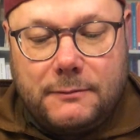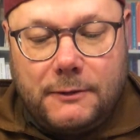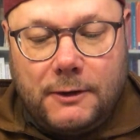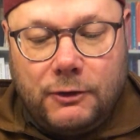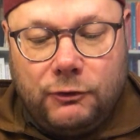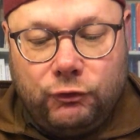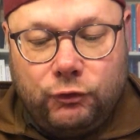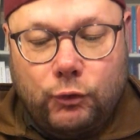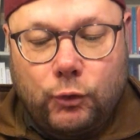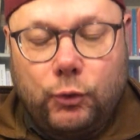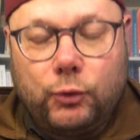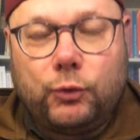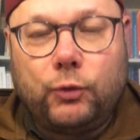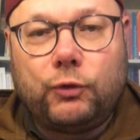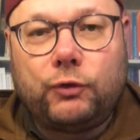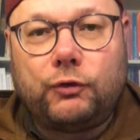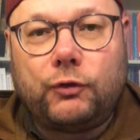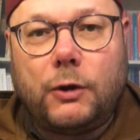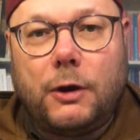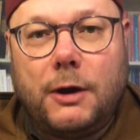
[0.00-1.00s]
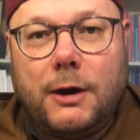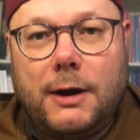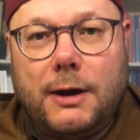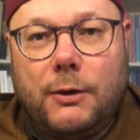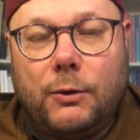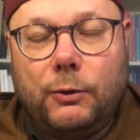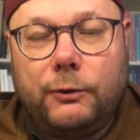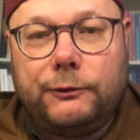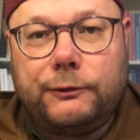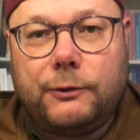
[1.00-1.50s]
Shurutul Salah,
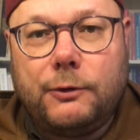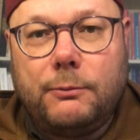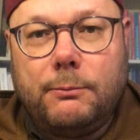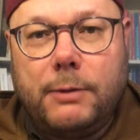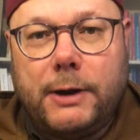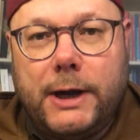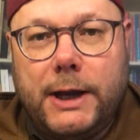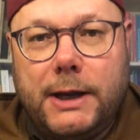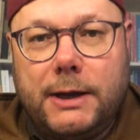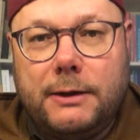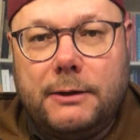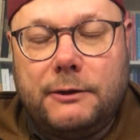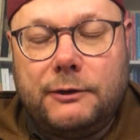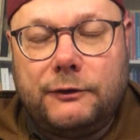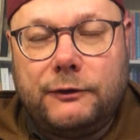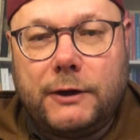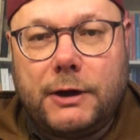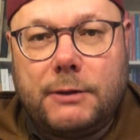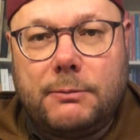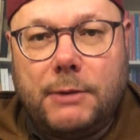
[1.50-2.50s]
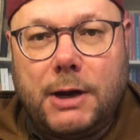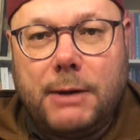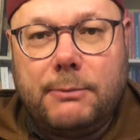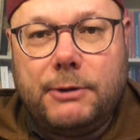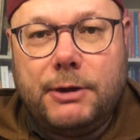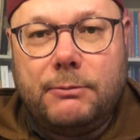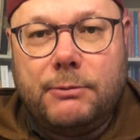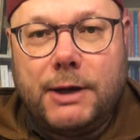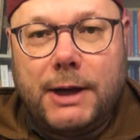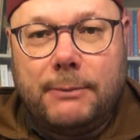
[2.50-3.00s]
also by Shaykh
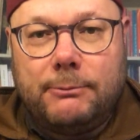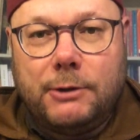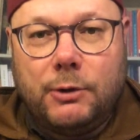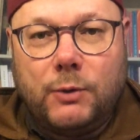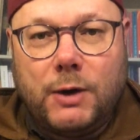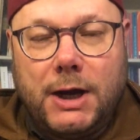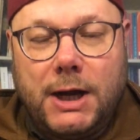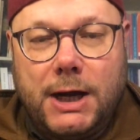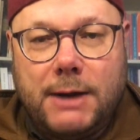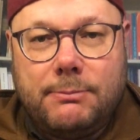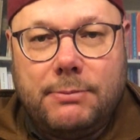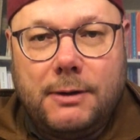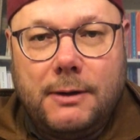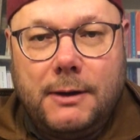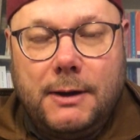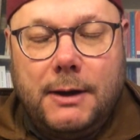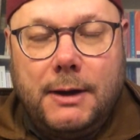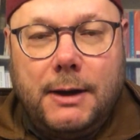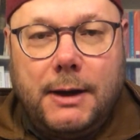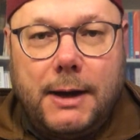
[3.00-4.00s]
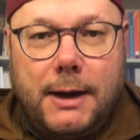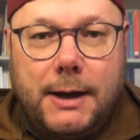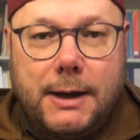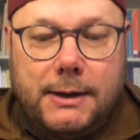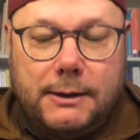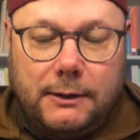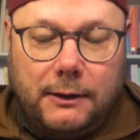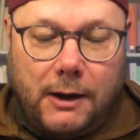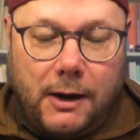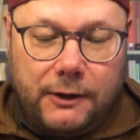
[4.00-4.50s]
Muhammad bin Abd al-Wahhab.
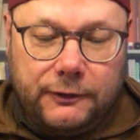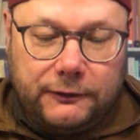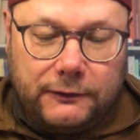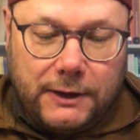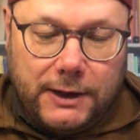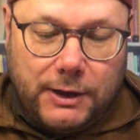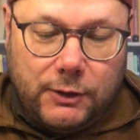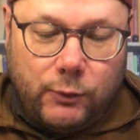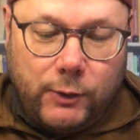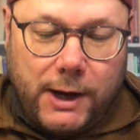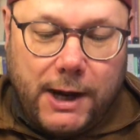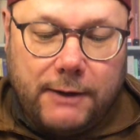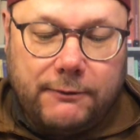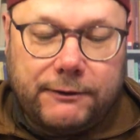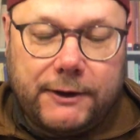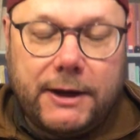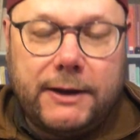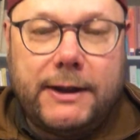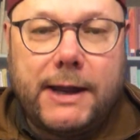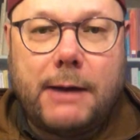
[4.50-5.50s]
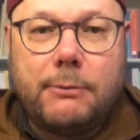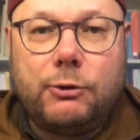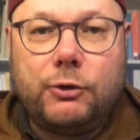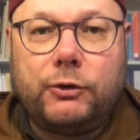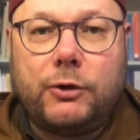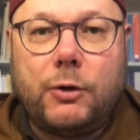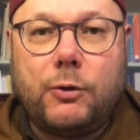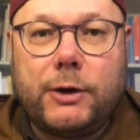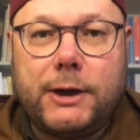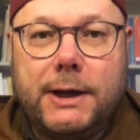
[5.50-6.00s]
And lastly, we have Kitab
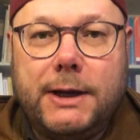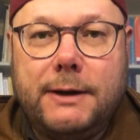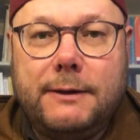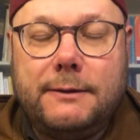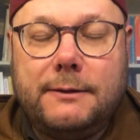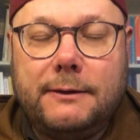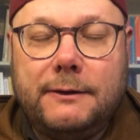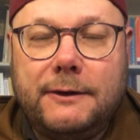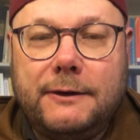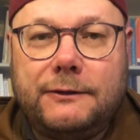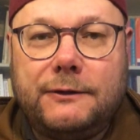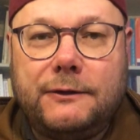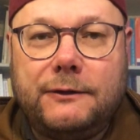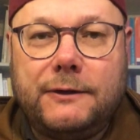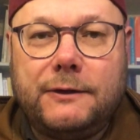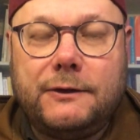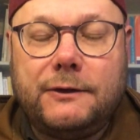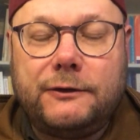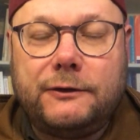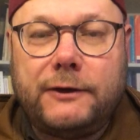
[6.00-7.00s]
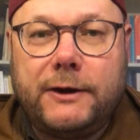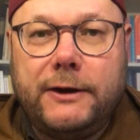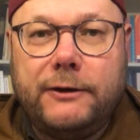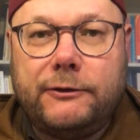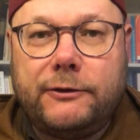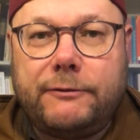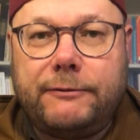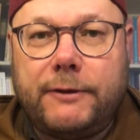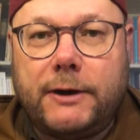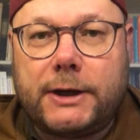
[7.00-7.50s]
al-Tawheed. This is in the science
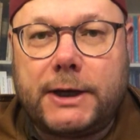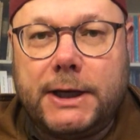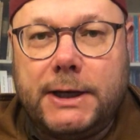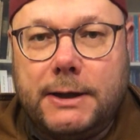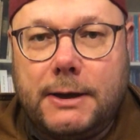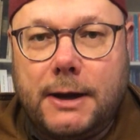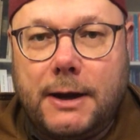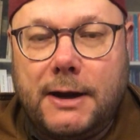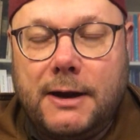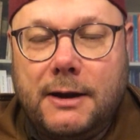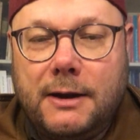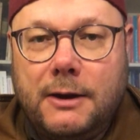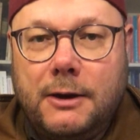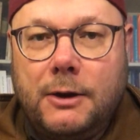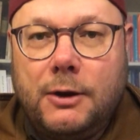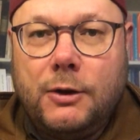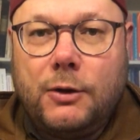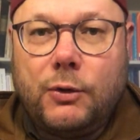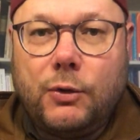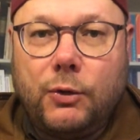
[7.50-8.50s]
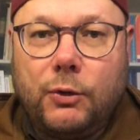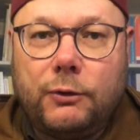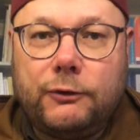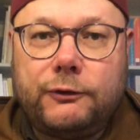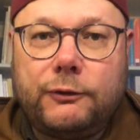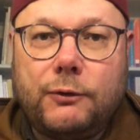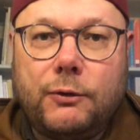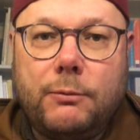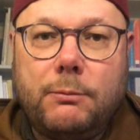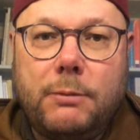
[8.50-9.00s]
of Aqidah,
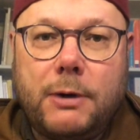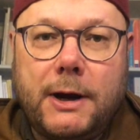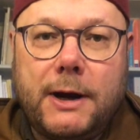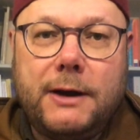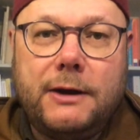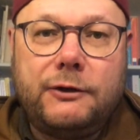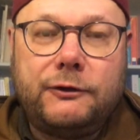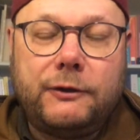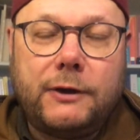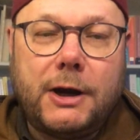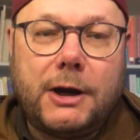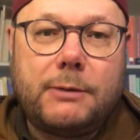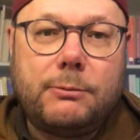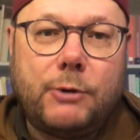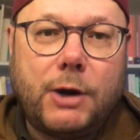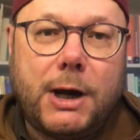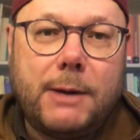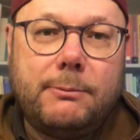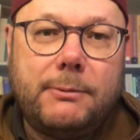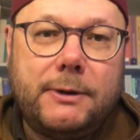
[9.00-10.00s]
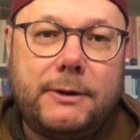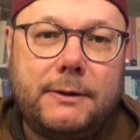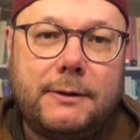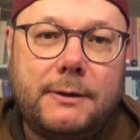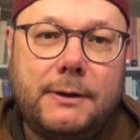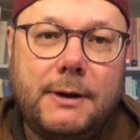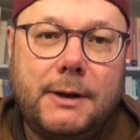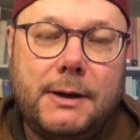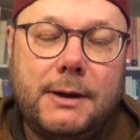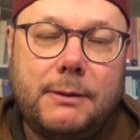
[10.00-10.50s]
also by Shaykh Muhammad
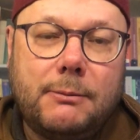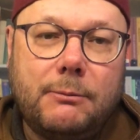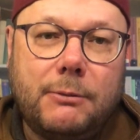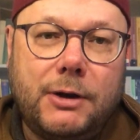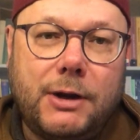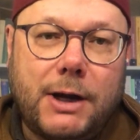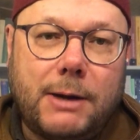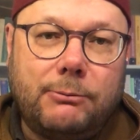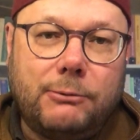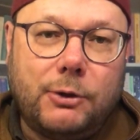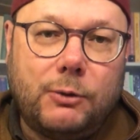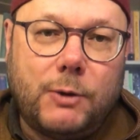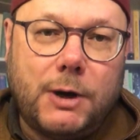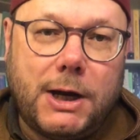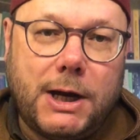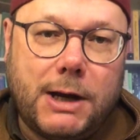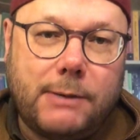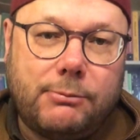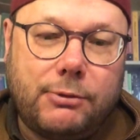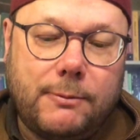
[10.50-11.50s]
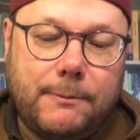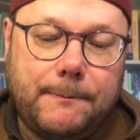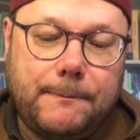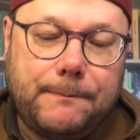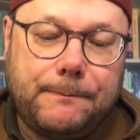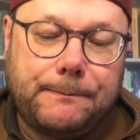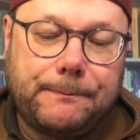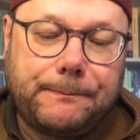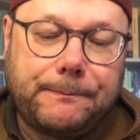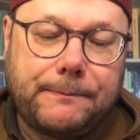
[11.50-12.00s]
bin Abd al-Wahhab.
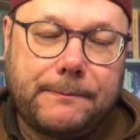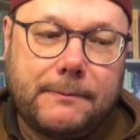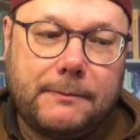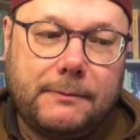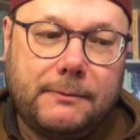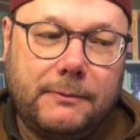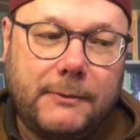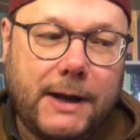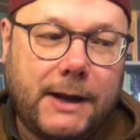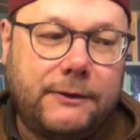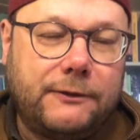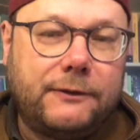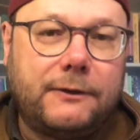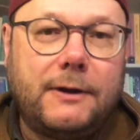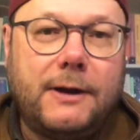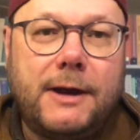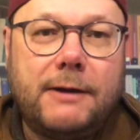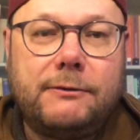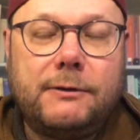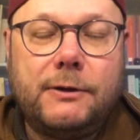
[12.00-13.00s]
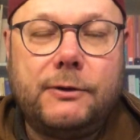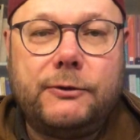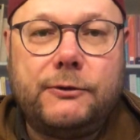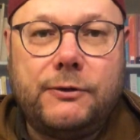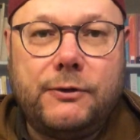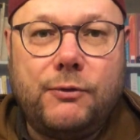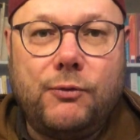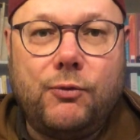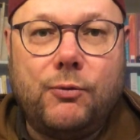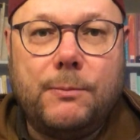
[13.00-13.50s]
That's level
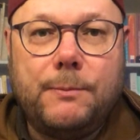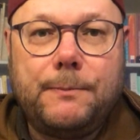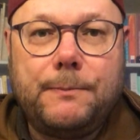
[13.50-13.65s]
2.